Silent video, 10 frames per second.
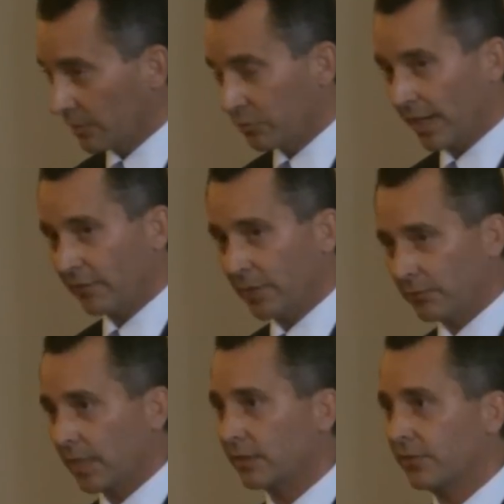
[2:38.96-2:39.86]
So I'm proud of
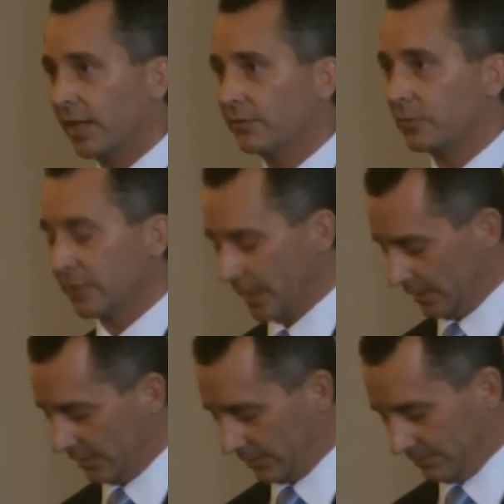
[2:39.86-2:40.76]
my record fighting for
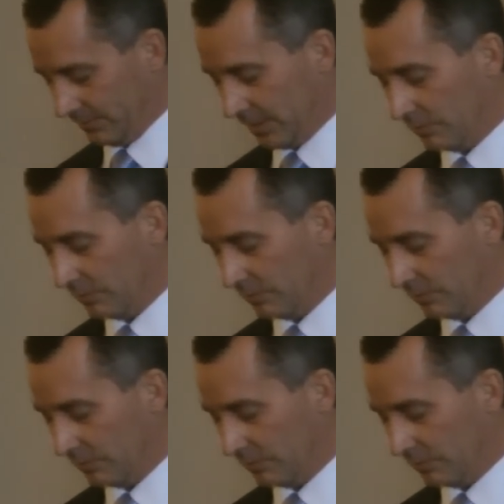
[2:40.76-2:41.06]
Pinellas.